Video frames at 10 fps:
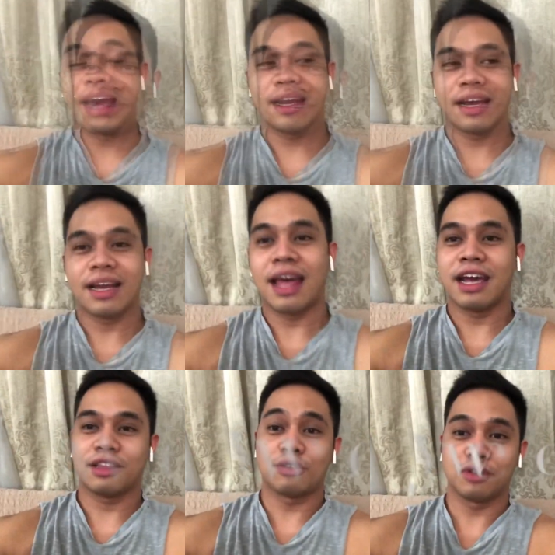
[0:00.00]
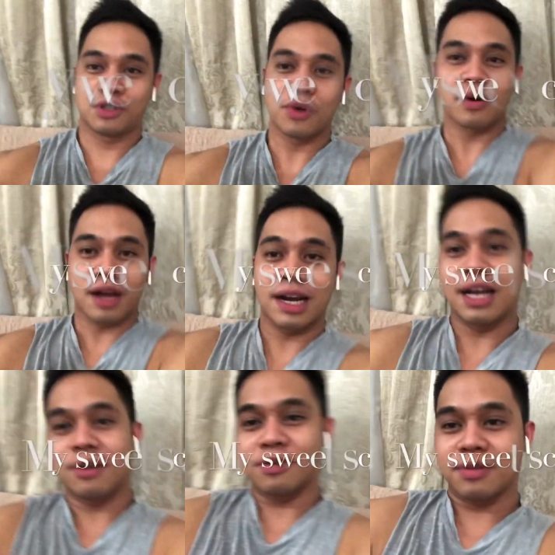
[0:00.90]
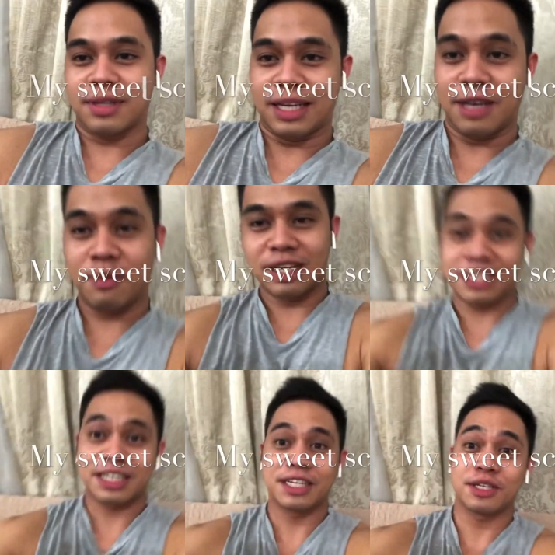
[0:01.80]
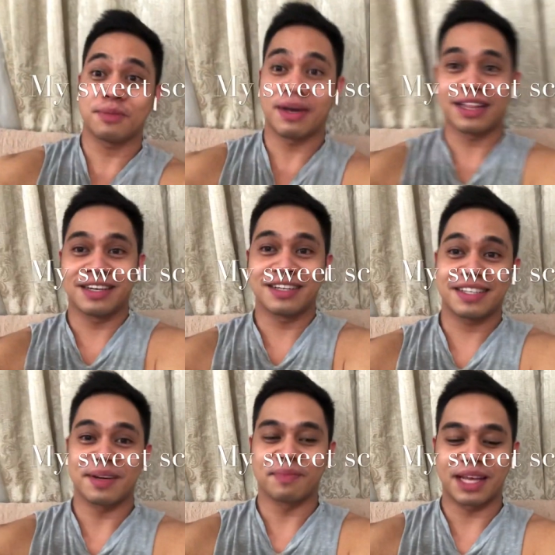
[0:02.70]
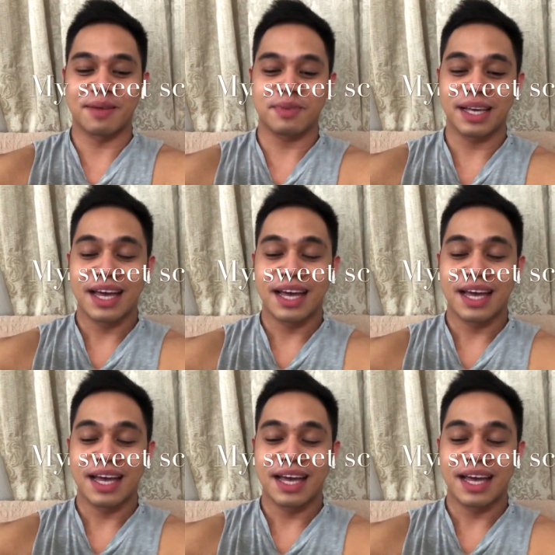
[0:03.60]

And I like to joke around, even in serious matters sometimes.